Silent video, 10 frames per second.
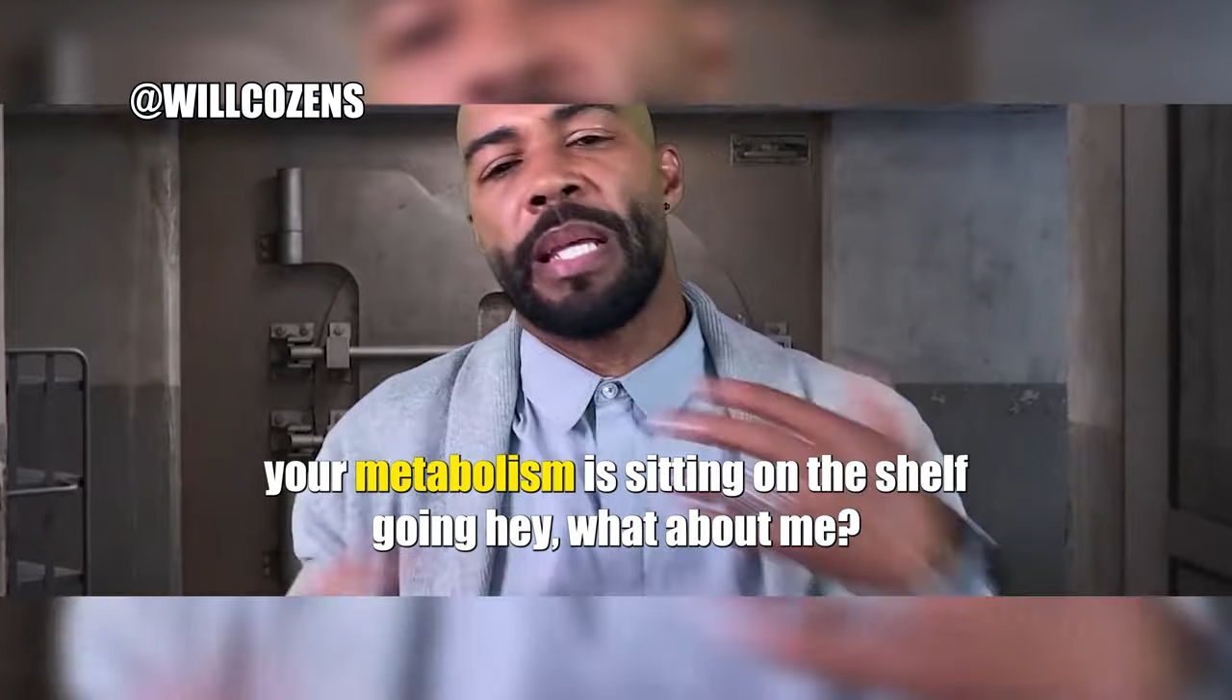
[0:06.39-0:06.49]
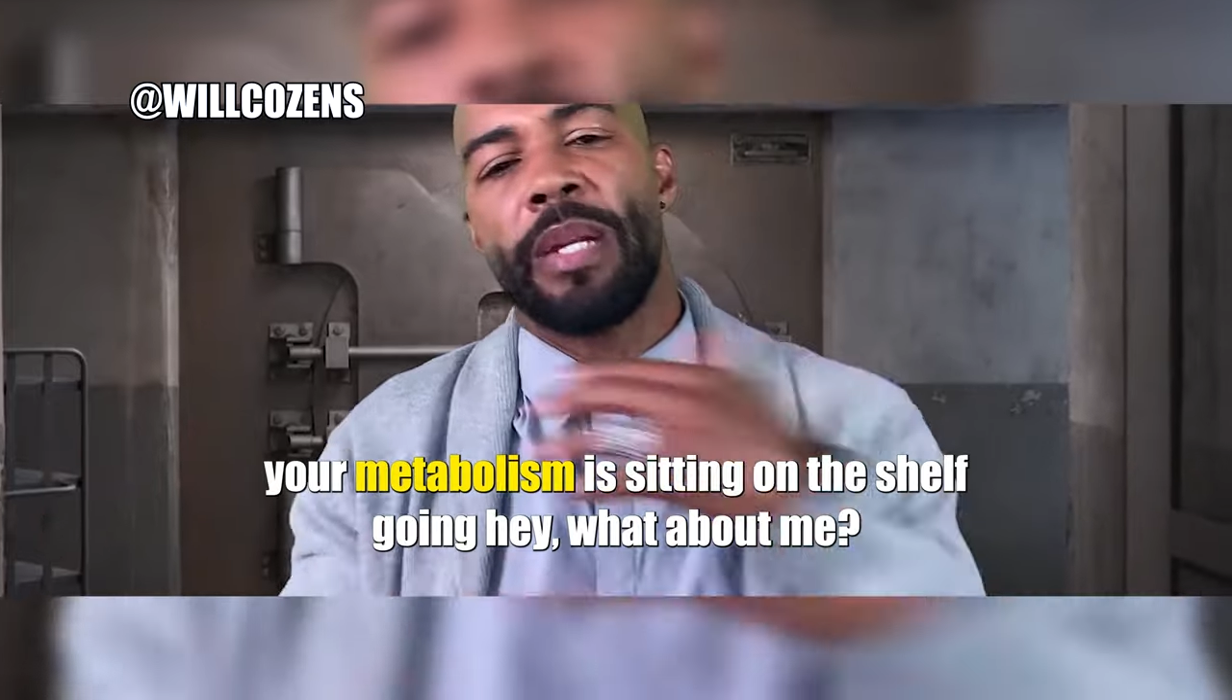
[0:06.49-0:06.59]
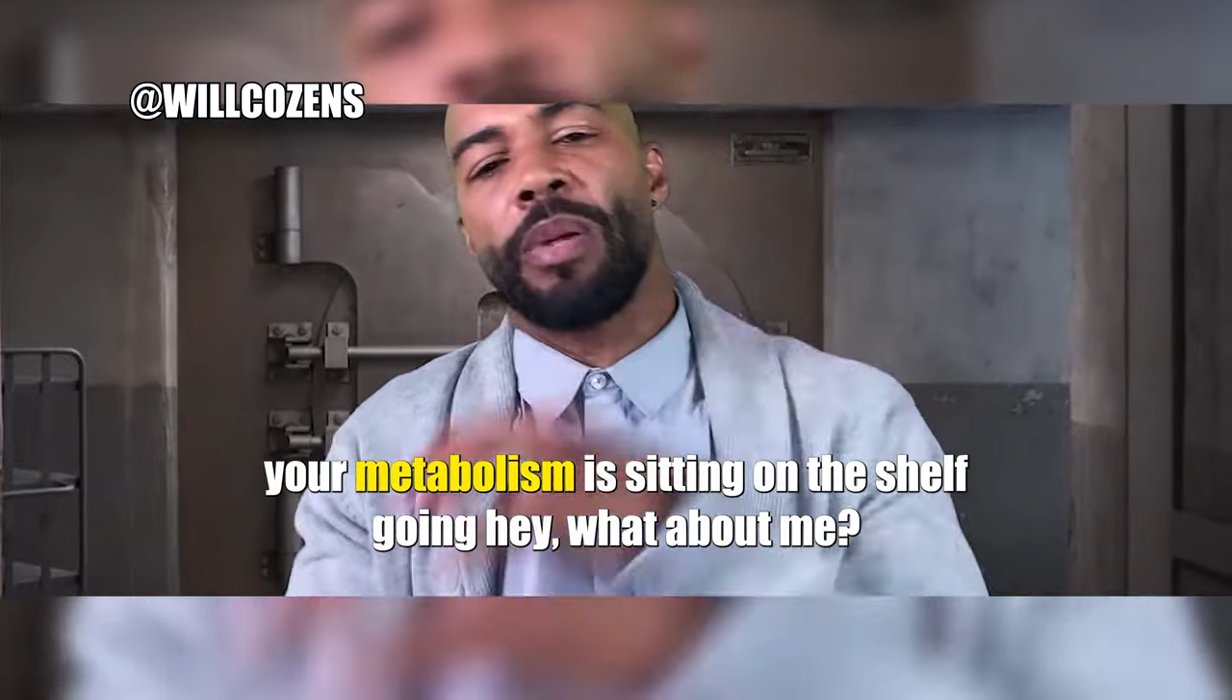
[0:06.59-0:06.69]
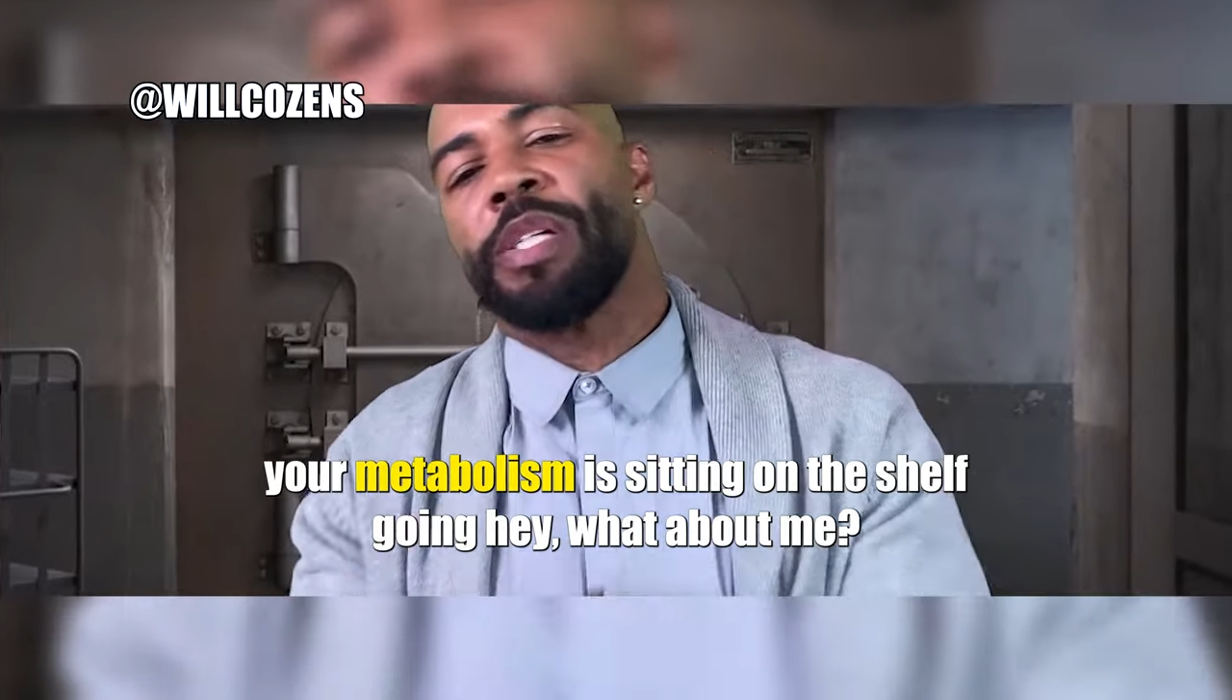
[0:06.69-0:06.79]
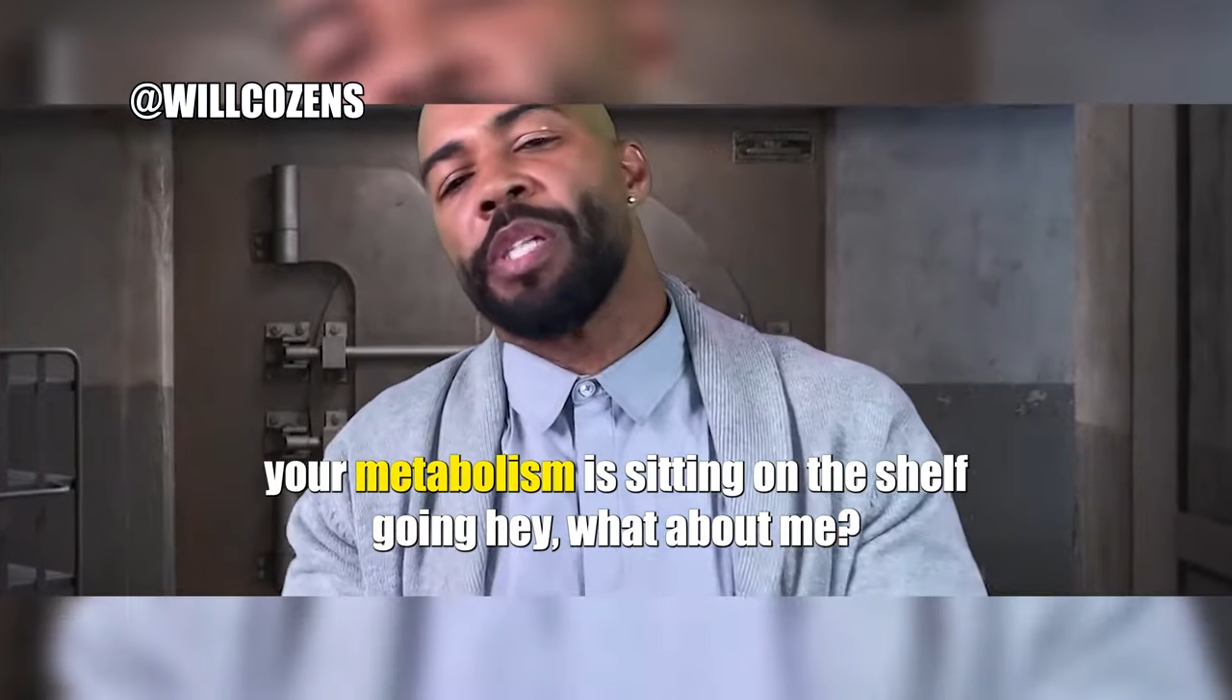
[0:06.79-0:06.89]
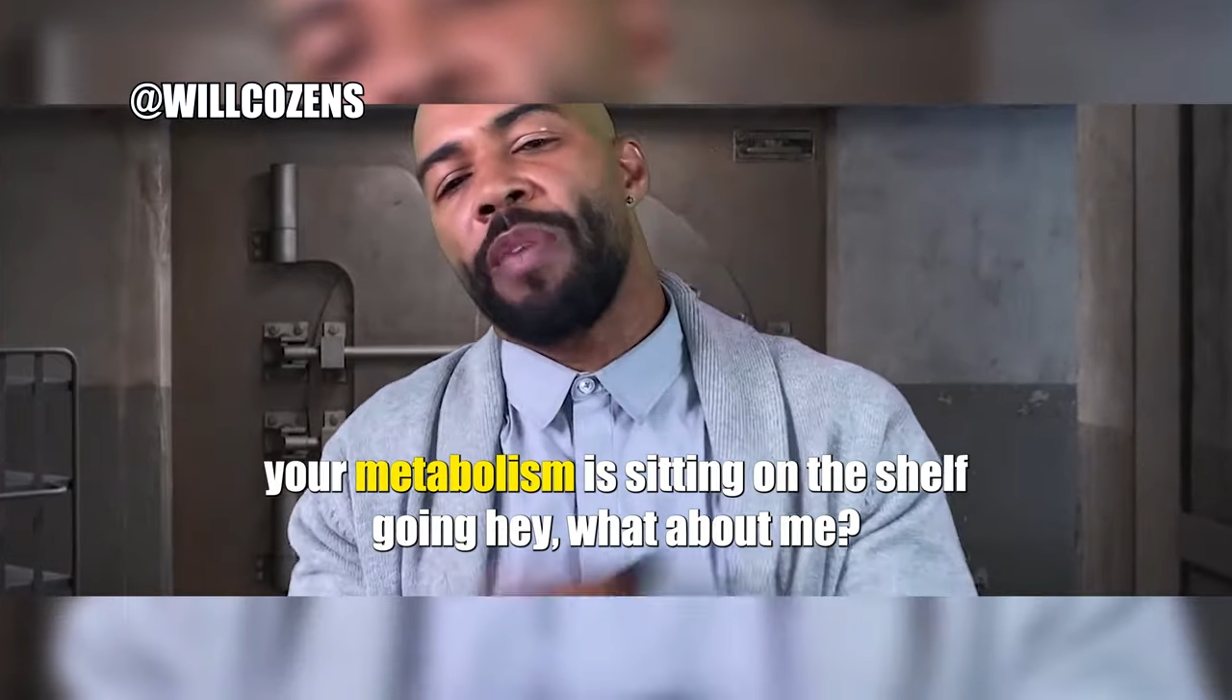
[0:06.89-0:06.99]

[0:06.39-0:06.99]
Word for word: is sitting on the